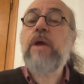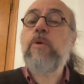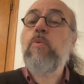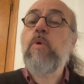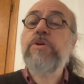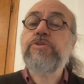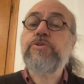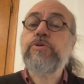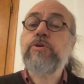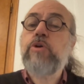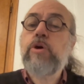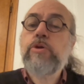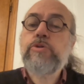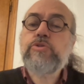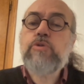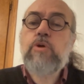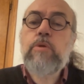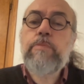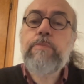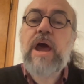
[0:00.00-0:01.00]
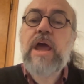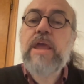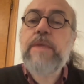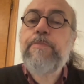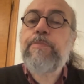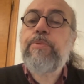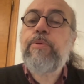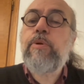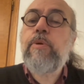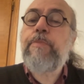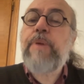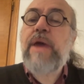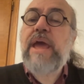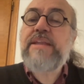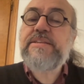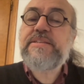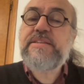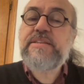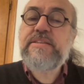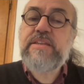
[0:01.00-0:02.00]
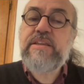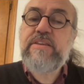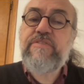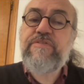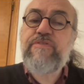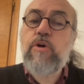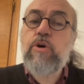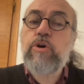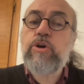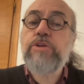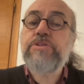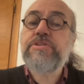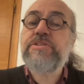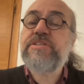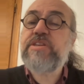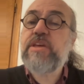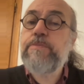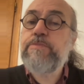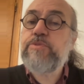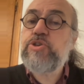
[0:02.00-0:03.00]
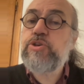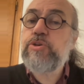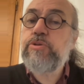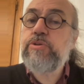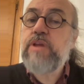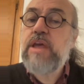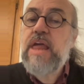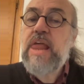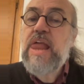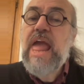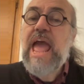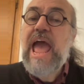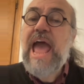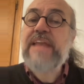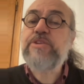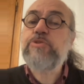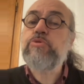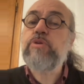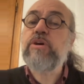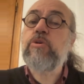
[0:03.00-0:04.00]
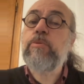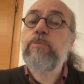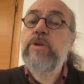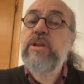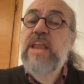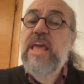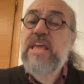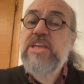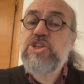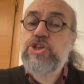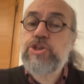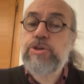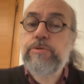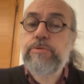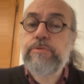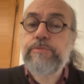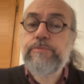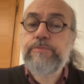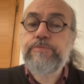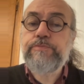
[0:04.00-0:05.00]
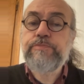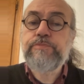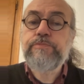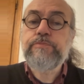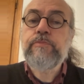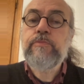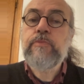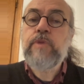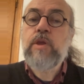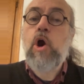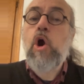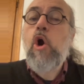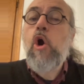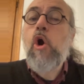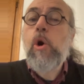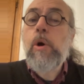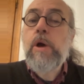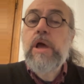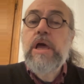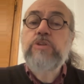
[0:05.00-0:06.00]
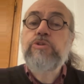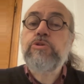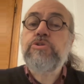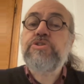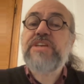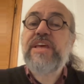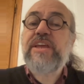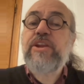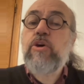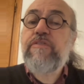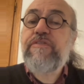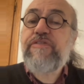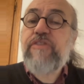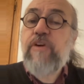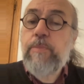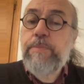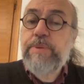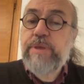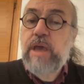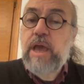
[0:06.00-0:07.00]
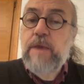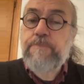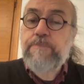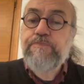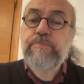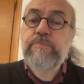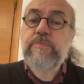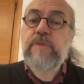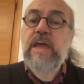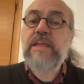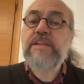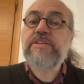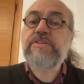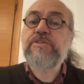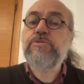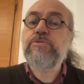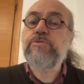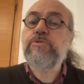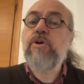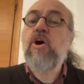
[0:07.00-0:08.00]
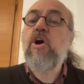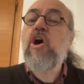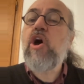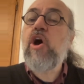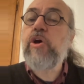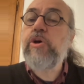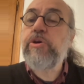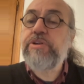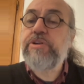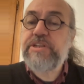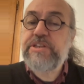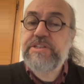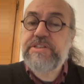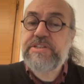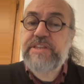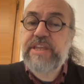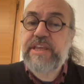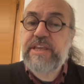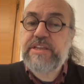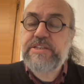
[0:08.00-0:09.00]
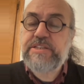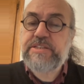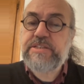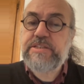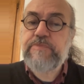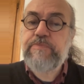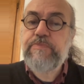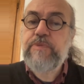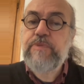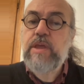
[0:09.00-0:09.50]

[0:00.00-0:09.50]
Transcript: want to control my propensity for consumption and to accumulation, or to xenophobia and to herd instincts?